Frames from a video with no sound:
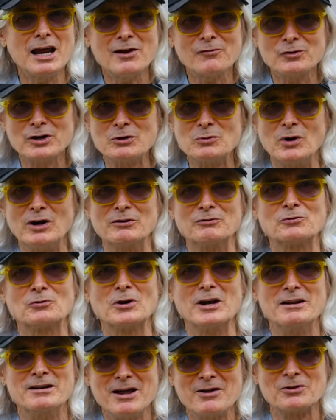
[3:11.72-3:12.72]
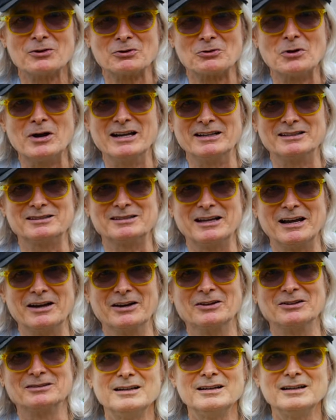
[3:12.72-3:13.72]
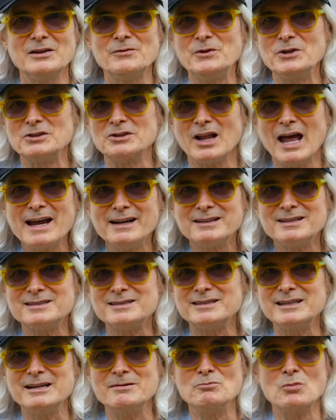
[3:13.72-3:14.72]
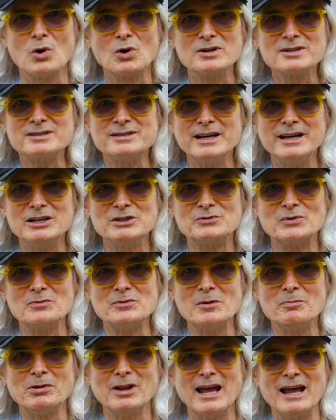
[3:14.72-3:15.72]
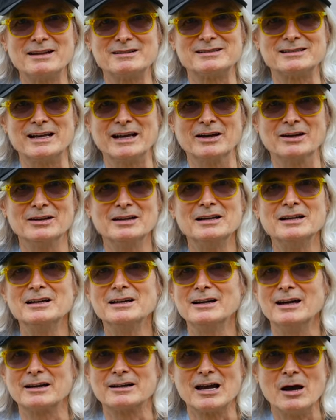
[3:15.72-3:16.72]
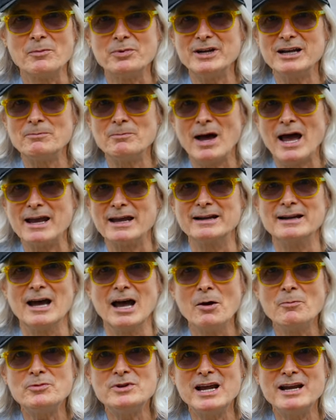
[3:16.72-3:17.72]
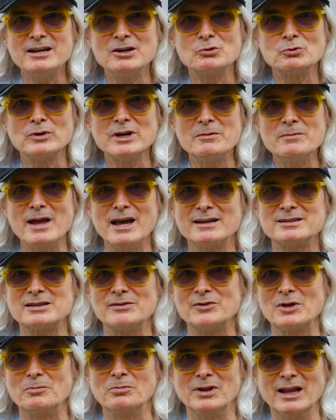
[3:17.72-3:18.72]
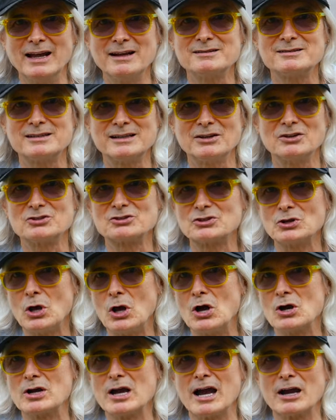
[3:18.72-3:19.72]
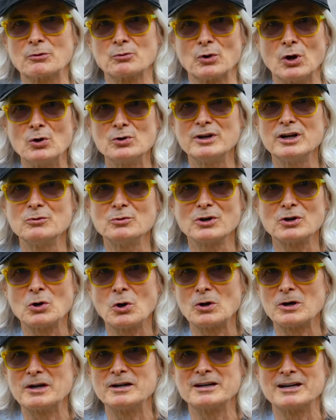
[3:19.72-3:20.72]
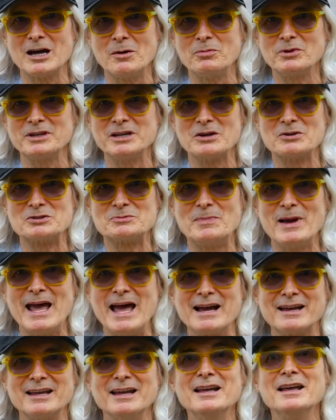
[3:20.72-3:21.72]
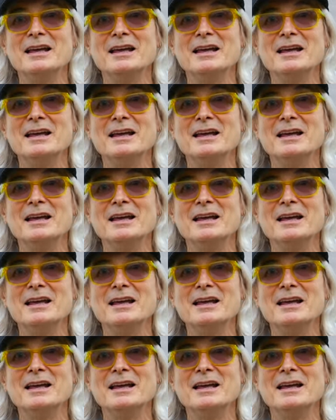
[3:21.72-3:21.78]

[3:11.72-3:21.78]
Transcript: everyone for another great sale. If you'd like to see more scenes from the plant sale, accompanied by an updated remix of the plant sales song I wrote and recorded a couple years back.